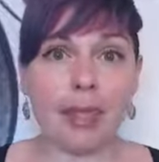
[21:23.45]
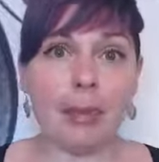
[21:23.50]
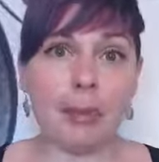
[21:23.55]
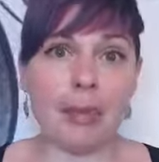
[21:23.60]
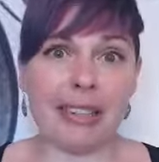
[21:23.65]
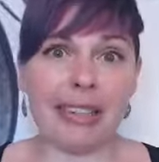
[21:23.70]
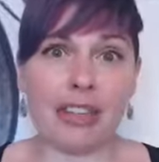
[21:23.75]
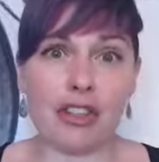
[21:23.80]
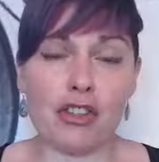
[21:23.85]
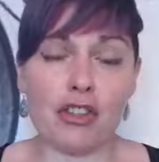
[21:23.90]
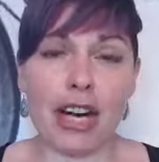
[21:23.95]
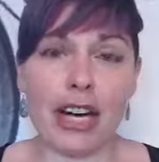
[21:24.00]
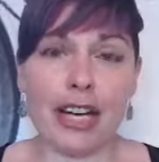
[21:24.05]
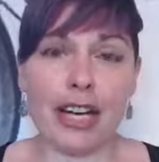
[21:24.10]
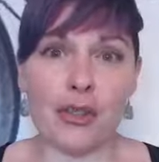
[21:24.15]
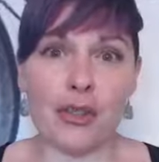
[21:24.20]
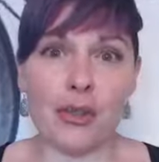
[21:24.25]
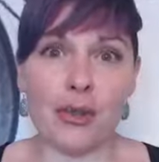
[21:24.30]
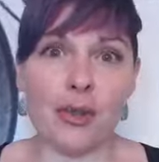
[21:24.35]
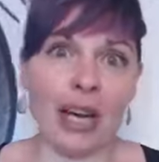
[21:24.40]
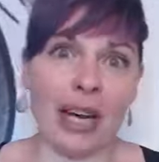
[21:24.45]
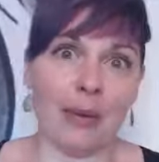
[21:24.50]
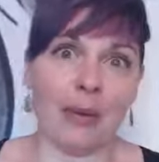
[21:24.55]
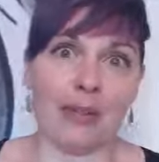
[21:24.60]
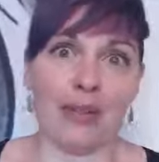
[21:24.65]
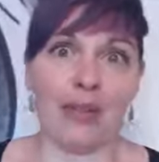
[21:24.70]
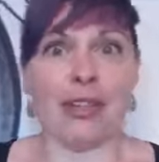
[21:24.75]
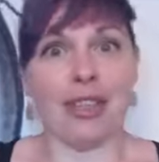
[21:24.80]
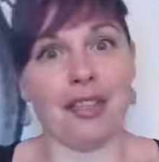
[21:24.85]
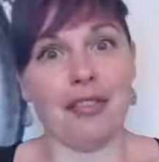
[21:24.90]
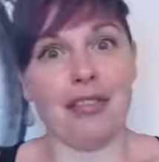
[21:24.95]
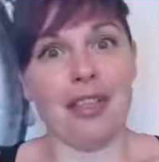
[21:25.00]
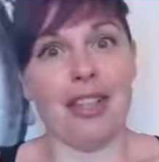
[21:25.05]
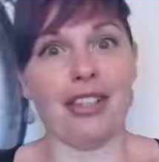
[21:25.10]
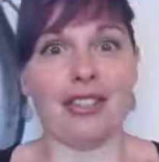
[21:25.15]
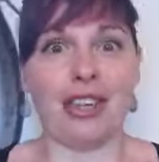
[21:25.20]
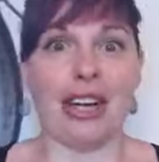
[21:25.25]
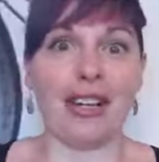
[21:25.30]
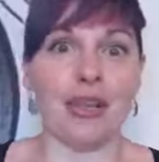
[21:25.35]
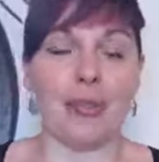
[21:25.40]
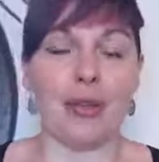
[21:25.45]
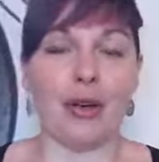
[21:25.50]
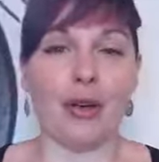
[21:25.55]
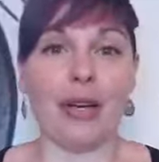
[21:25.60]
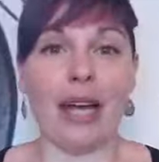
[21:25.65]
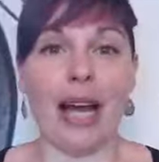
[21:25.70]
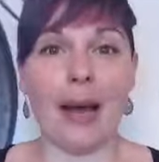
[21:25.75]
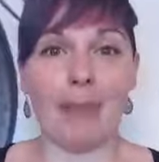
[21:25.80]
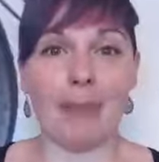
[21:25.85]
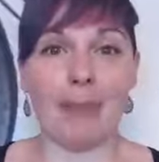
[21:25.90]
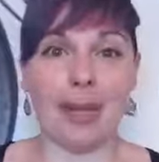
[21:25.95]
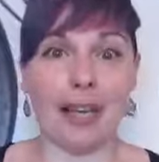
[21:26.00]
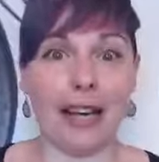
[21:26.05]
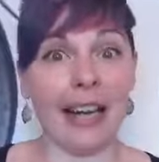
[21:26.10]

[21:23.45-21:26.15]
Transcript: But I tried to. I was on TV trying to be all happy.